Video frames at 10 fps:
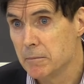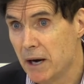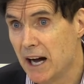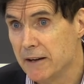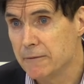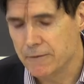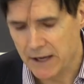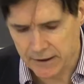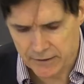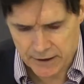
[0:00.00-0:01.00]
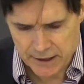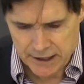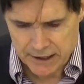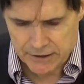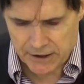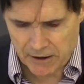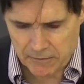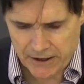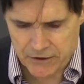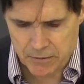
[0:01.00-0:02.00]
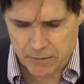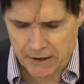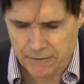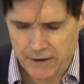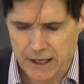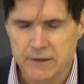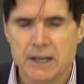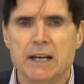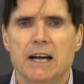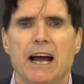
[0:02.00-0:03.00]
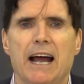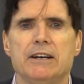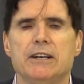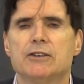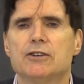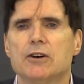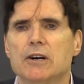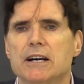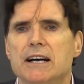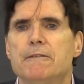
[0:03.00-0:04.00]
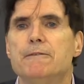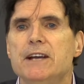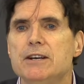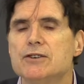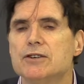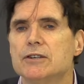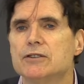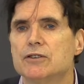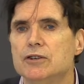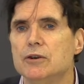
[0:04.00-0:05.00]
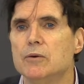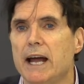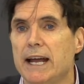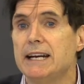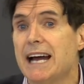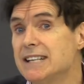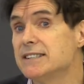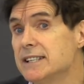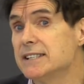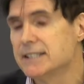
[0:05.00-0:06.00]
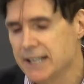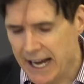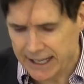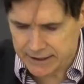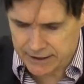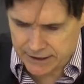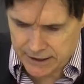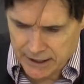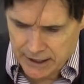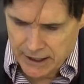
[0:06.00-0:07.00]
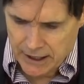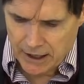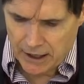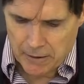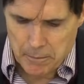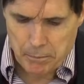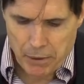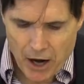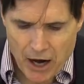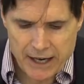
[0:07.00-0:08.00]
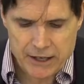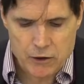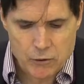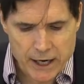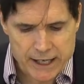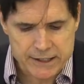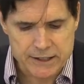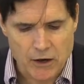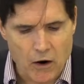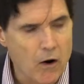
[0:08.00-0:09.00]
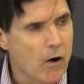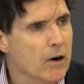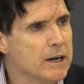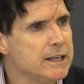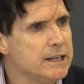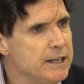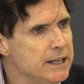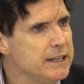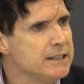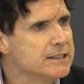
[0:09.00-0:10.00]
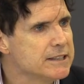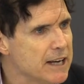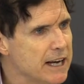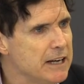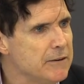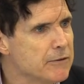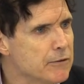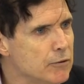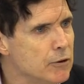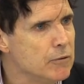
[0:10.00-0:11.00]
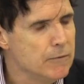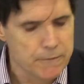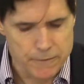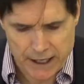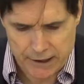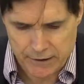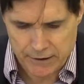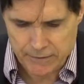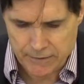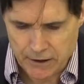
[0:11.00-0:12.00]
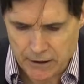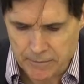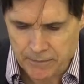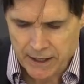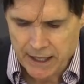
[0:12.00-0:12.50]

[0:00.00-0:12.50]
by Faith salvation by faith. And it took Ephesians 2 8 as its text. Uh, by grace are ye saved through faith. Um,